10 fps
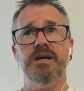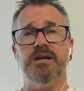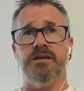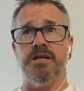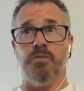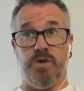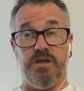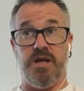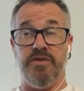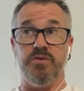Um,
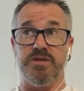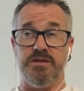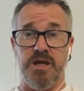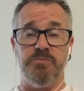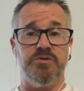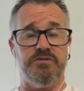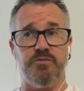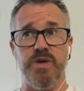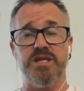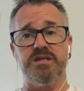we, and there was a number of
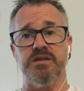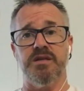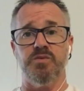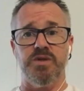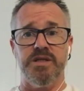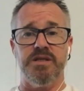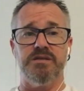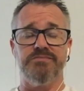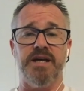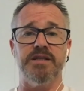weeks there
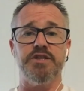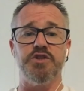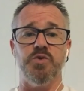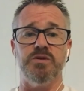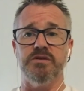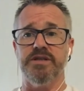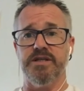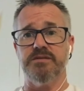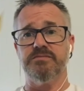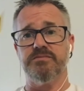where, unless you were in
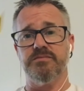a,